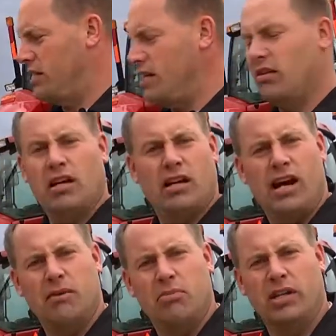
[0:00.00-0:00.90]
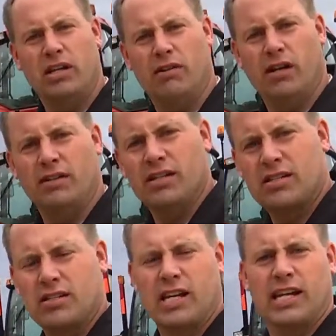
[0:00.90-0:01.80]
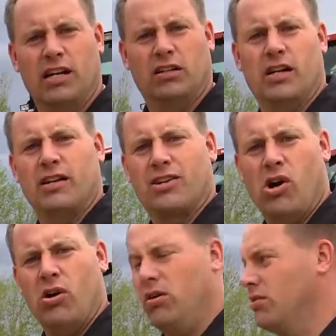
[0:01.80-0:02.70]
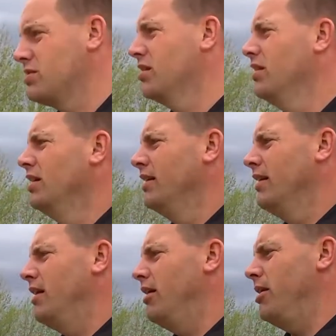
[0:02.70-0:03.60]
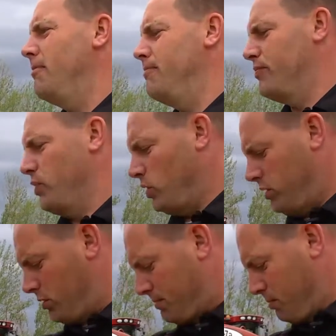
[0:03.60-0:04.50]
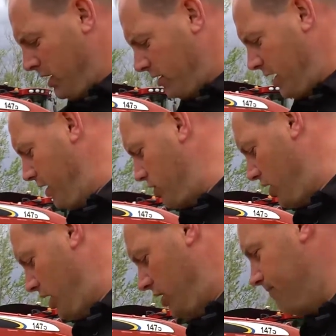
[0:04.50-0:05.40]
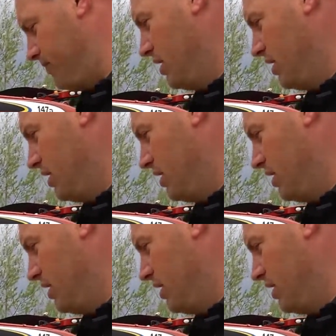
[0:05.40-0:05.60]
key thing I believe on this is I get a lot of calls with your spring tensioning,